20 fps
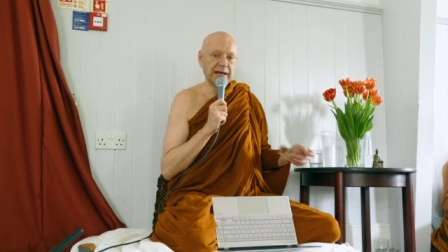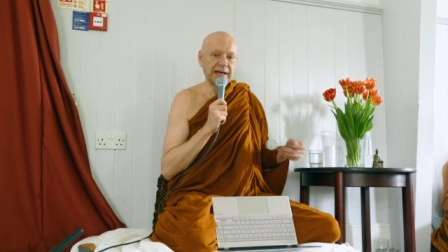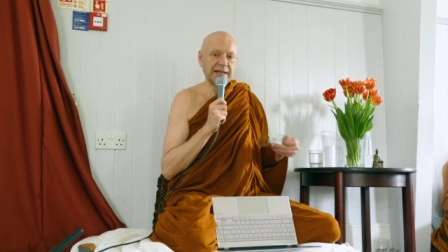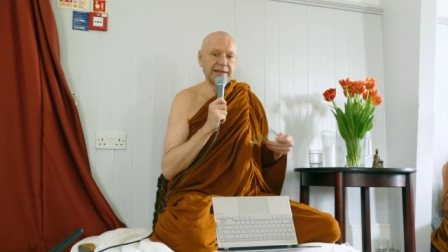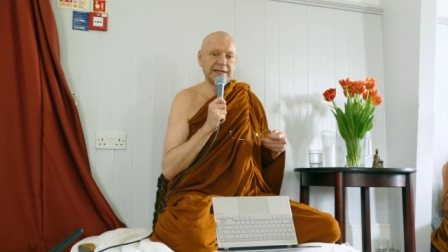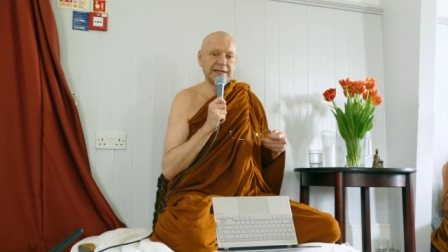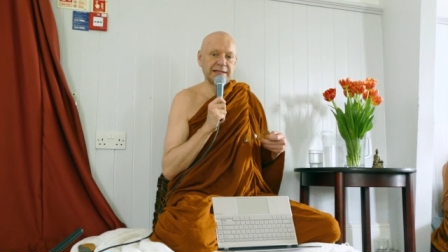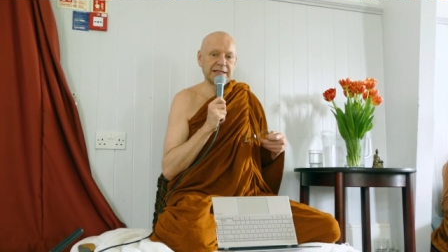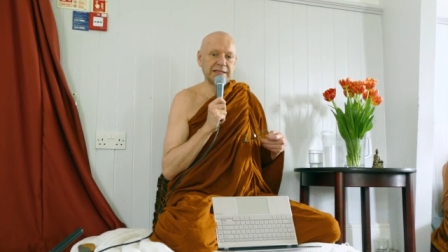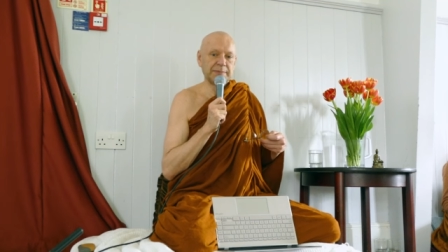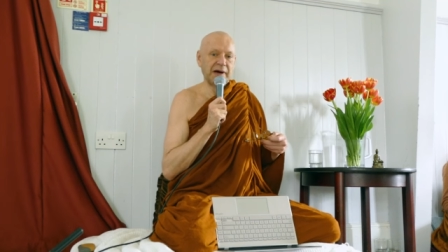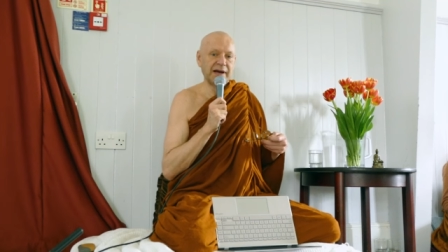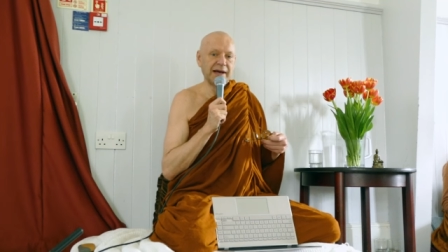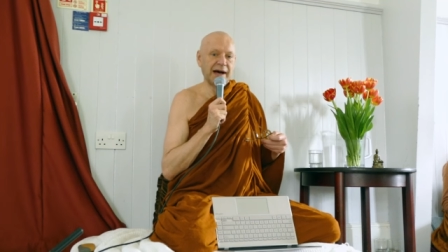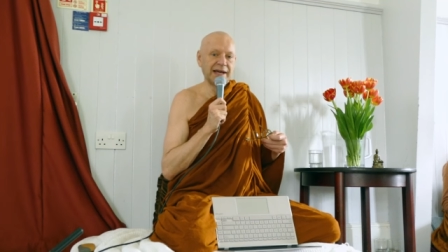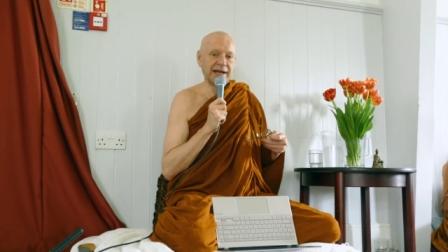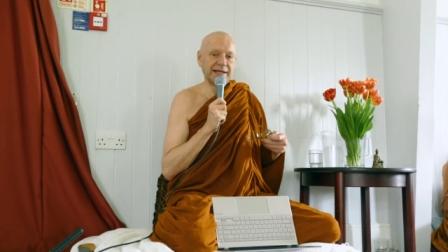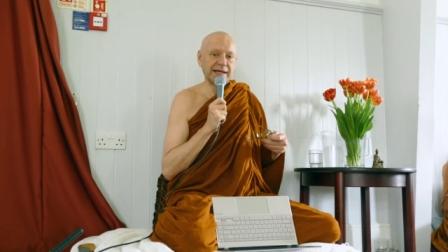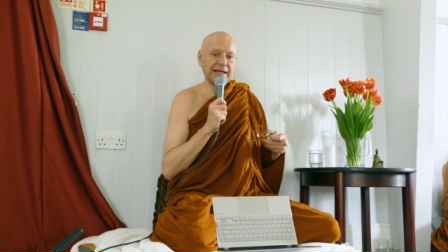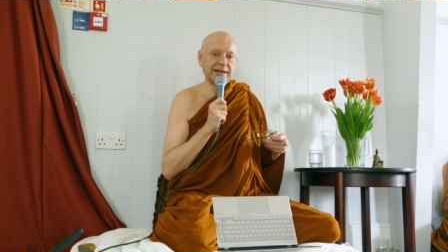and this is my
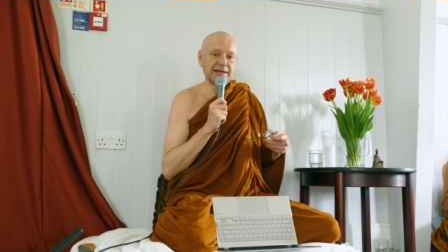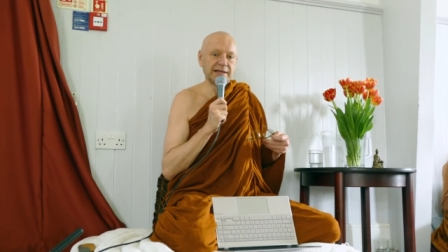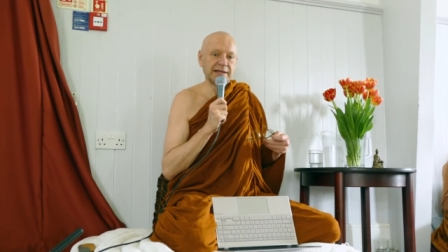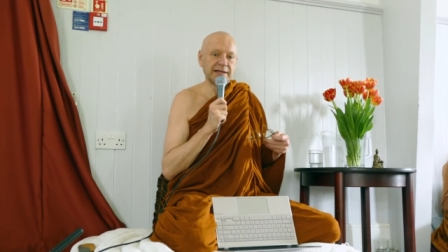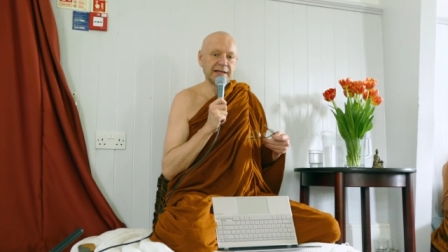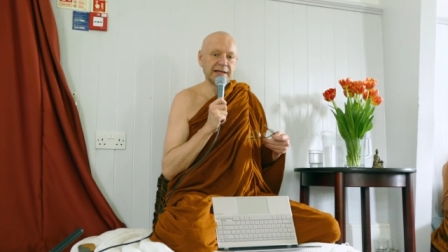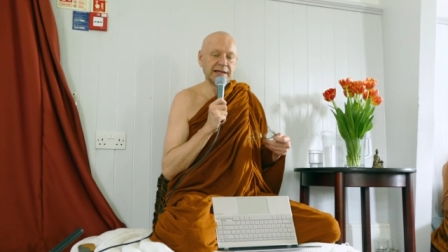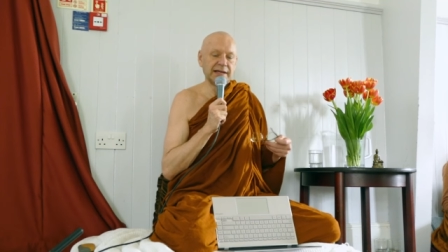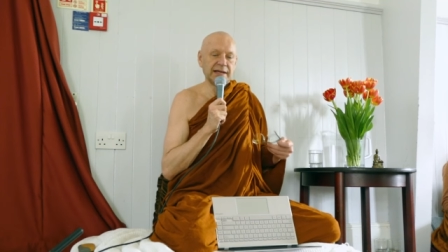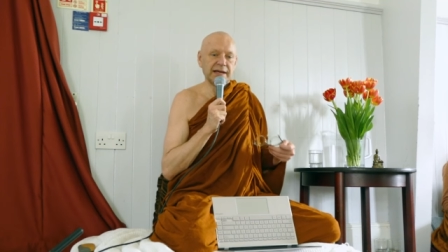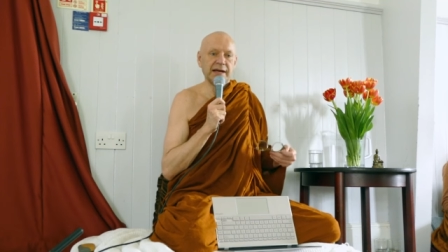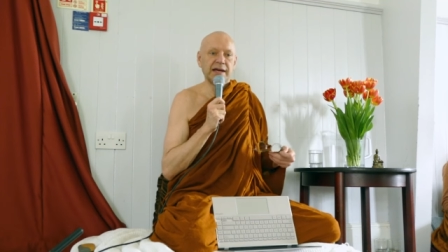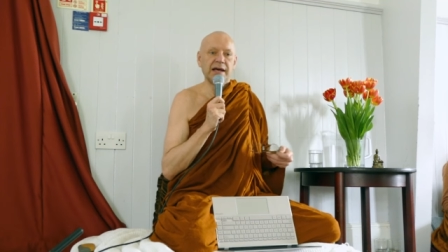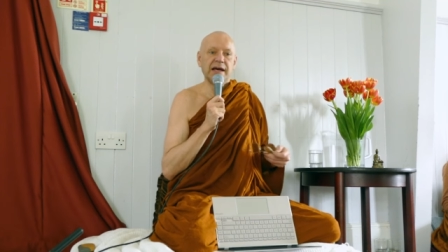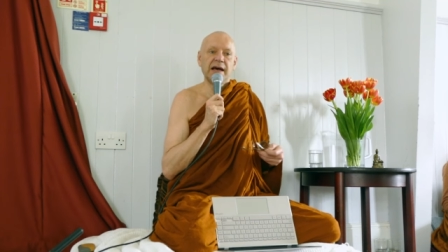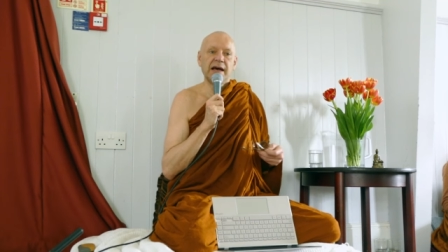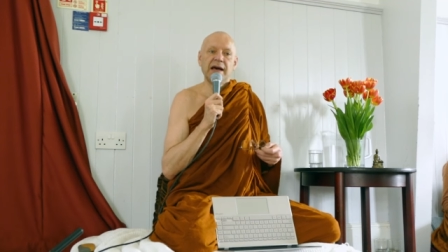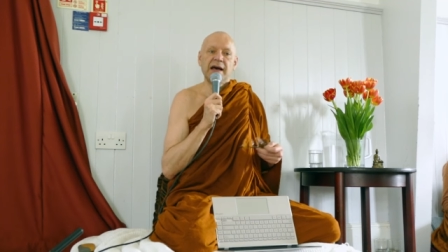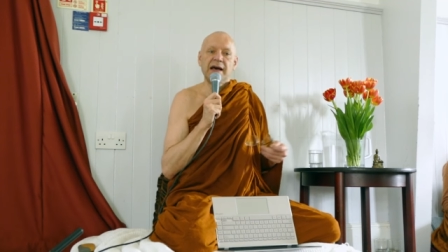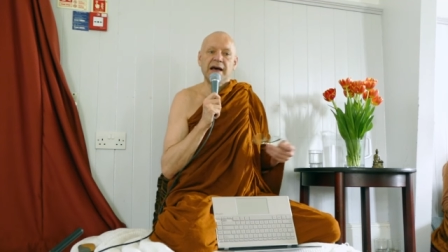identity,
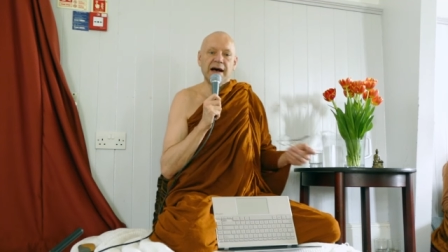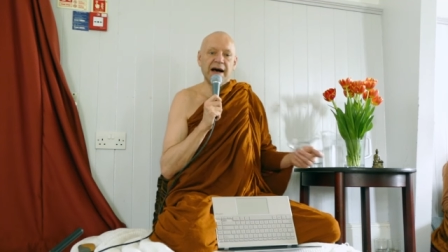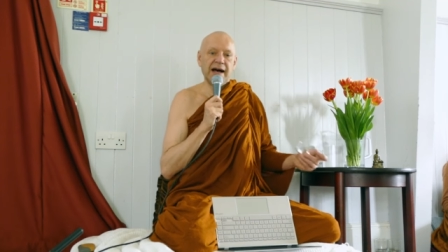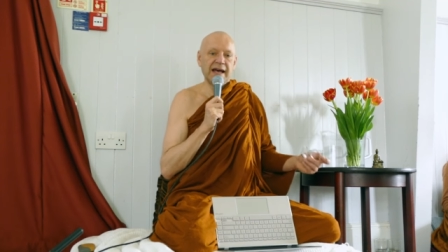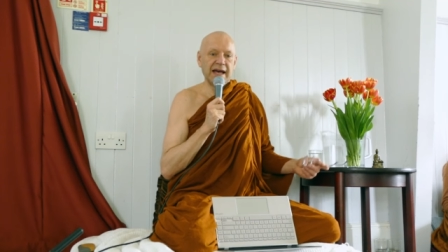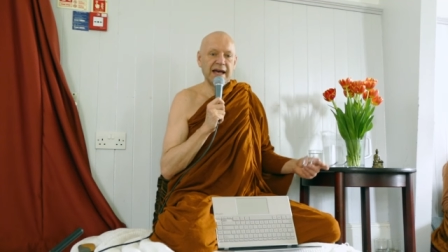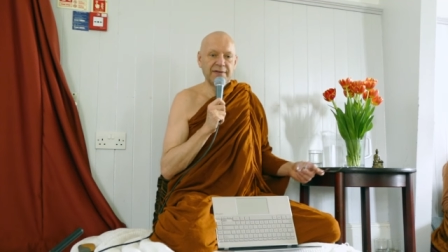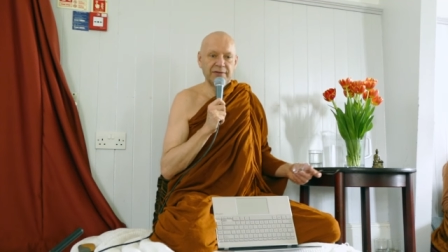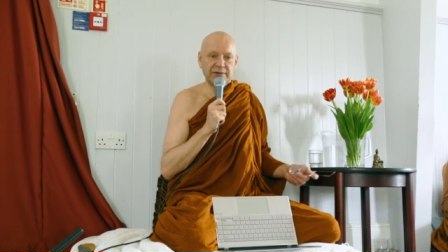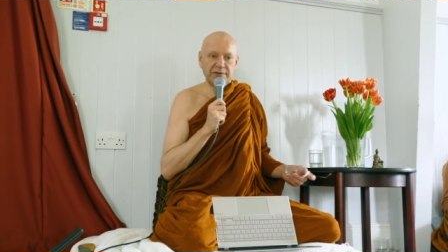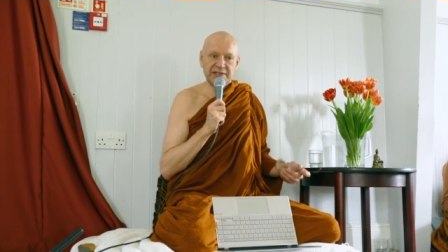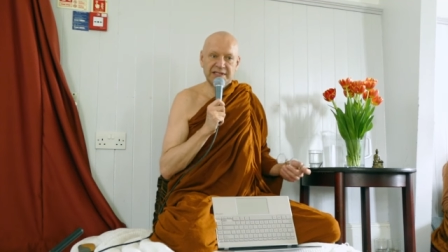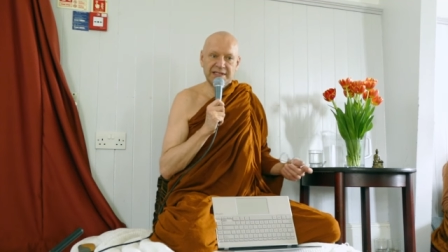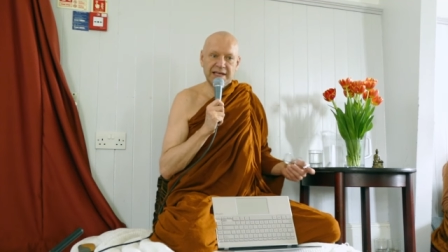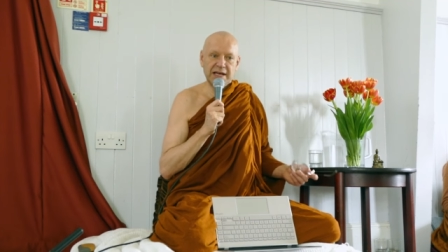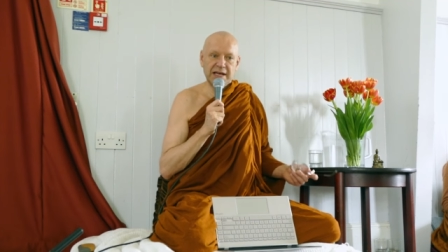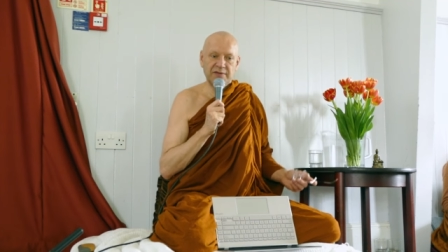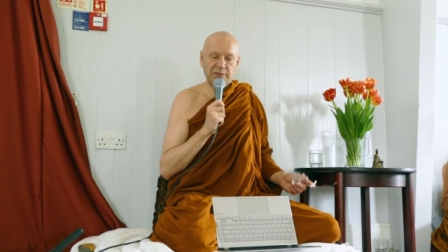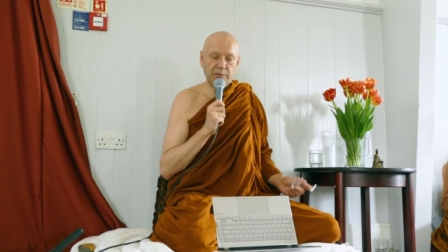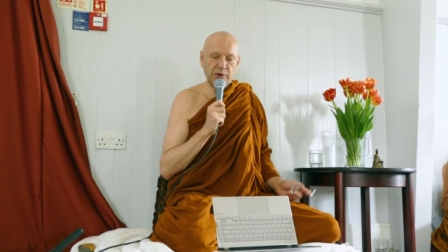I have to
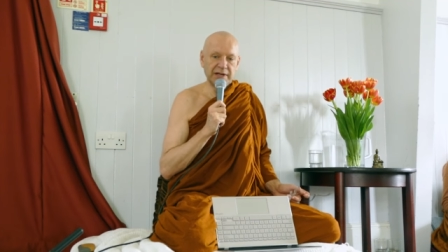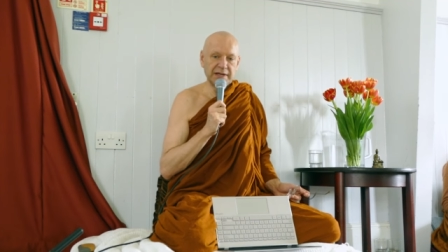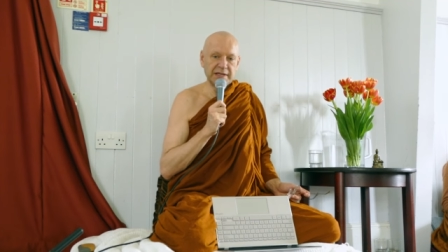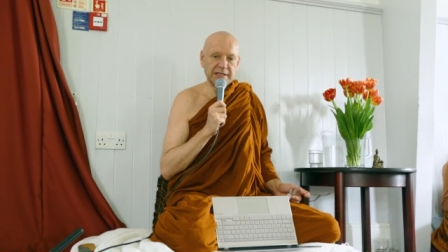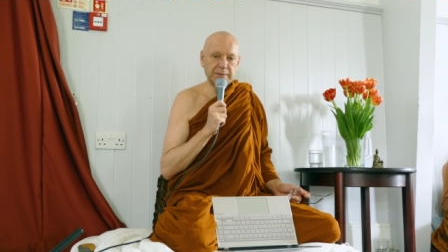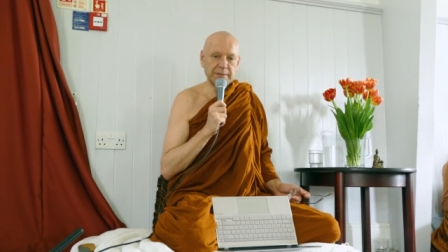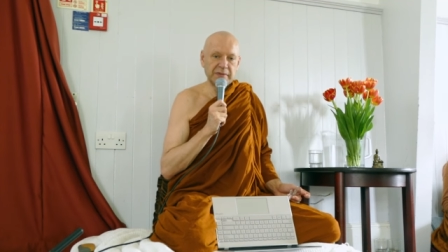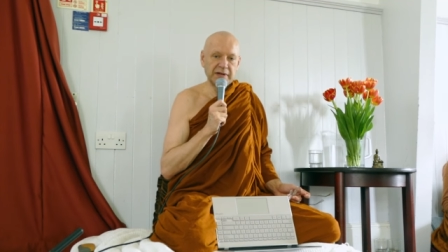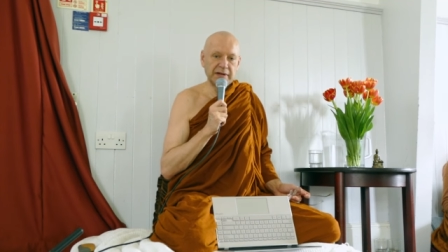save Buddhism.